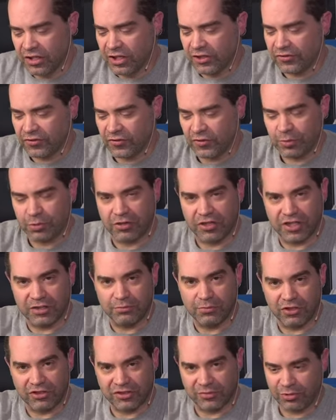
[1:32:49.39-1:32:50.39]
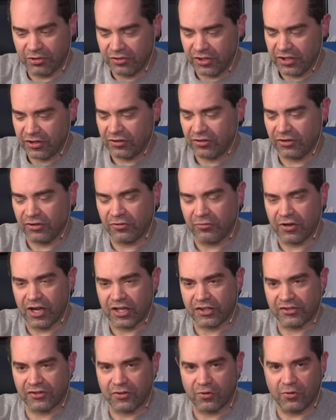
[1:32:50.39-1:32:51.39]
So we plug in multiple, either
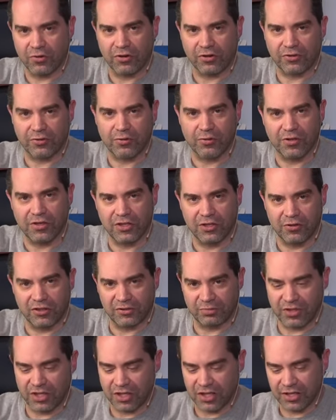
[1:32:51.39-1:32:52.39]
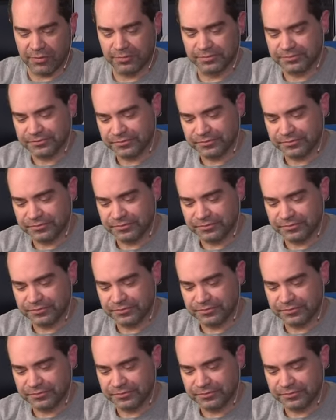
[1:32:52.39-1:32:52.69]
direct or through a U S B hub.